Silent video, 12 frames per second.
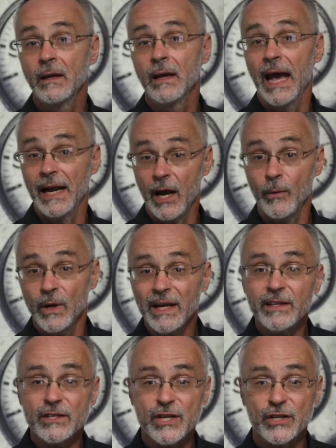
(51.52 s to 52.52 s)
And I would like
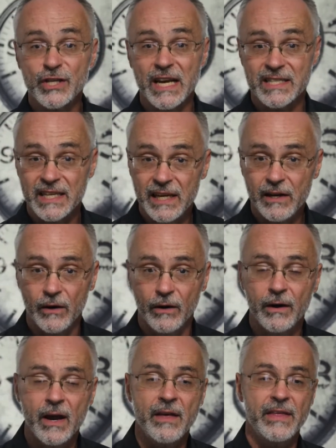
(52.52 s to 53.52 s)
to suggest
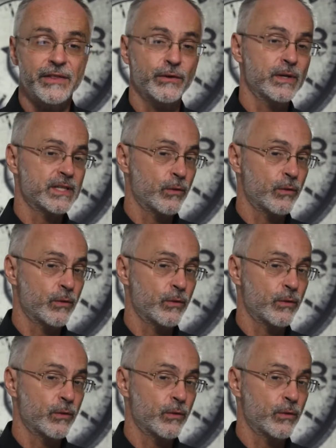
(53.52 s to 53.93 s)
here that there is